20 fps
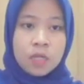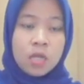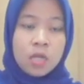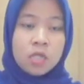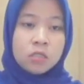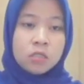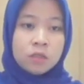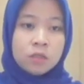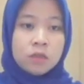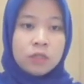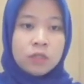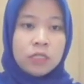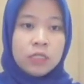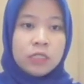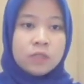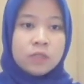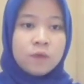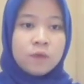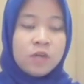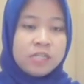So in this
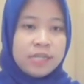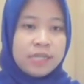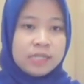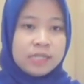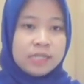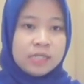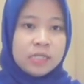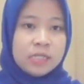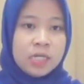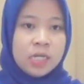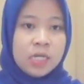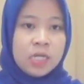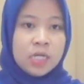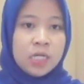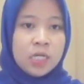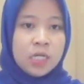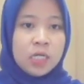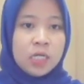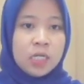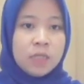process,
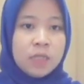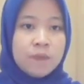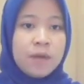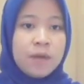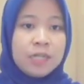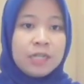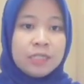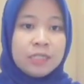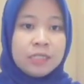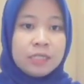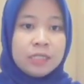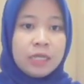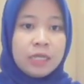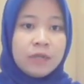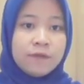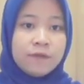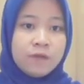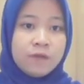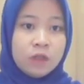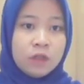the parties that
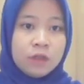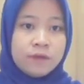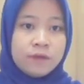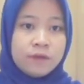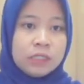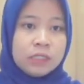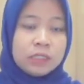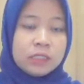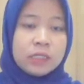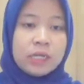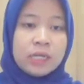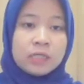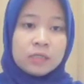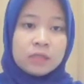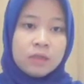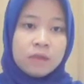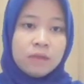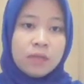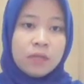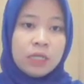involved is
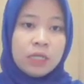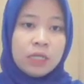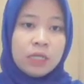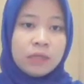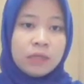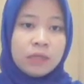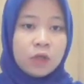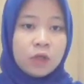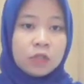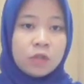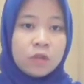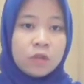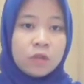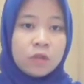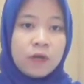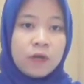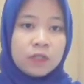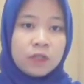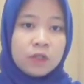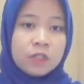custom and the port
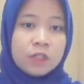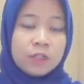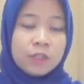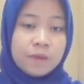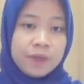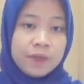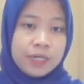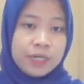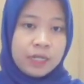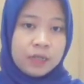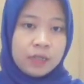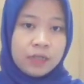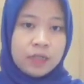operator terminal.